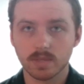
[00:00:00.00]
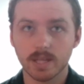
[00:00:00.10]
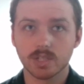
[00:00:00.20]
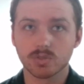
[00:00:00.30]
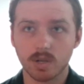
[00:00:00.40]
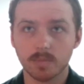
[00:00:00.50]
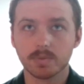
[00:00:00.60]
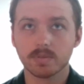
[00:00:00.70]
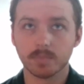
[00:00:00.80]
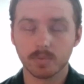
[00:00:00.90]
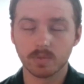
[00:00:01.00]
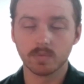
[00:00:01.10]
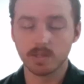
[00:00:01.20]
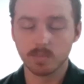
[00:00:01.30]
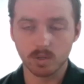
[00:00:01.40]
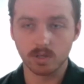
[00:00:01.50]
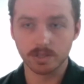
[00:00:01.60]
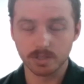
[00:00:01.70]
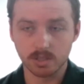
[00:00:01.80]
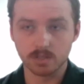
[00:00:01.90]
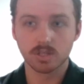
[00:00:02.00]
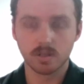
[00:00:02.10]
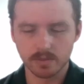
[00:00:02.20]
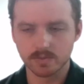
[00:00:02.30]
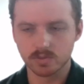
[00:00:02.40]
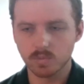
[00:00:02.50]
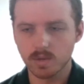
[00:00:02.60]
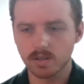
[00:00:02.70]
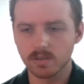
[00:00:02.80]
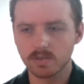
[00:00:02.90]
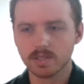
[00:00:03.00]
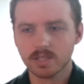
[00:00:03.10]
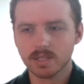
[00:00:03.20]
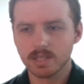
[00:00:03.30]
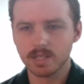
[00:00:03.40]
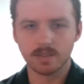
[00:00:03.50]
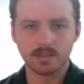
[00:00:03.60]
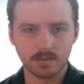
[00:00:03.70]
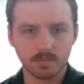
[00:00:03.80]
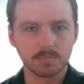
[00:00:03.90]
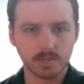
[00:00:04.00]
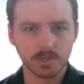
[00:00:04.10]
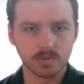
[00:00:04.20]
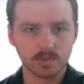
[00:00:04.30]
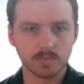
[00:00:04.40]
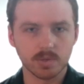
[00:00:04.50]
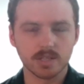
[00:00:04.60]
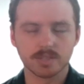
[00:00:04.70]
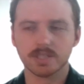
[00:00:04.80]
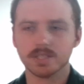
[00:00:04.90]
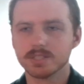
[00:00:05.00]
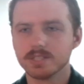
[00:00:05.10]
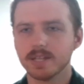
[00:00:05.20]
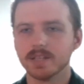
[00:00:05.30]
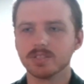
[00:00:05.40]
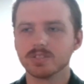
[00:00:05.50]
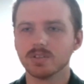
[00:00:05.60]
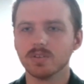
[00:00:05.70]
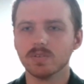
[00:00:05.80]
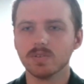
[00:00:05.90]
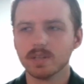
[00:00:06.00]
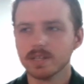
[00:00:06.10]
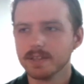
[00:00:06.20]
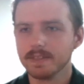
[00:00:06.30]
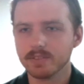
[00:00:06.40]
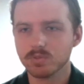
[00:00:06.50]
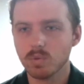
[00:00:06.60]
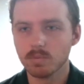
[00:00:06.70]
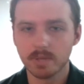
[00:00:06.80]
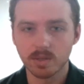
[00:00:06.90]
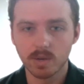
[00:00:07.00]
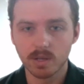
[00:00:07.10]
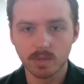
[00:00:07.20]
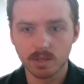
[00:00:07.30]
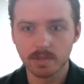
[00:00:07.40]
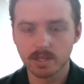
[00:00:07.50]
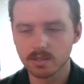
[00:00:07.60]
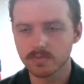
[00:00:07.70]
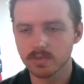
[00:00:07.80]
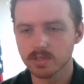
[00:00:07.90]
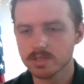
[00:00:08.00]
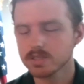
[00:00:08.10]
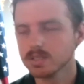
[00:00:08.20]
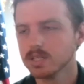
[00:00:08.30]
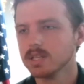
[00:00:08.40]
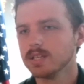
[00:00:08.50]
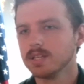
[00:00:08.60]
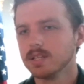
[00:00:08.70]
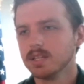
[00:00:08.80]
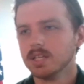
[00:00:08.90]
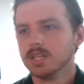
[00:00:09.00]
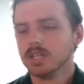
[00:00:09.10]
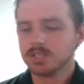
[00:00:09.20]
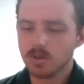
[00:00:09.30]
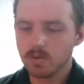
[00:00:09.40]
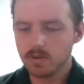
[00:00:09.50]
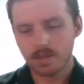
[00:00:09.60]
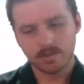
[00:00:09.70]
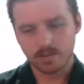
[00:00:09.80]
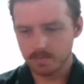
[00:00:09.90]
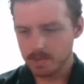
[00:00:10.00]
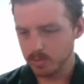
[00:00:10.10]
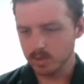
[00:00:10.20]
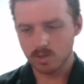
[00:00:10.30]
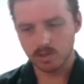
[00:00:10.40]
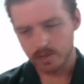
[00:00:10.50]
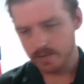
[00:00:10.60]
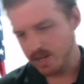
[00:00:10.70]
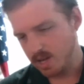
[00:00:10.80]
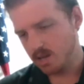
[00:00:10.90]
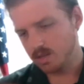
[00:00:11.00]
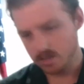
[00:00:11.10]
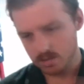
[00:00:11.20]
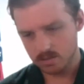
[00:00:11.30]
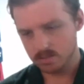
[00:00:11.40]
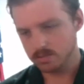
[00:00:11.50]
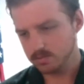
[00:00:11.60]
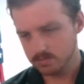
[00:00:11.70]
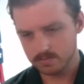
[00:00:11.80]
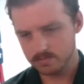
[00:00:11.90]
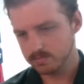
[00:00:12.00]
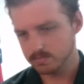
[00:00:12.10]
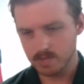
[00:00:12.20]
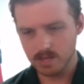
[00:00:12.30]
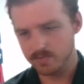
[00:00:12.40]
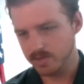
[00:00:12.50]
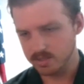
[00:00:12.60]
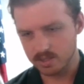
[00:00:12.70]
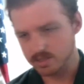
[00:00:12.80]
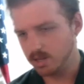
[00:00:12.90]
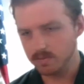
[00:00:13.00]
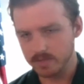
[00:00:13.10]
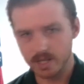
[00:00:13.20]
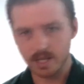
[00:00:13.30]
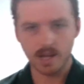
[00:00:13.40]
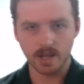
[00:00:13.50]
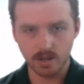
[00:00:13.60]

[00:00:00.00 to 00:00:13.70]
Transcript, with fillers: like Trump, but we need more Christian conservatives as well in the political process. And so that's one big way we can make a difference. So during my Marine Corps career, that kind of manifested itself, and then I got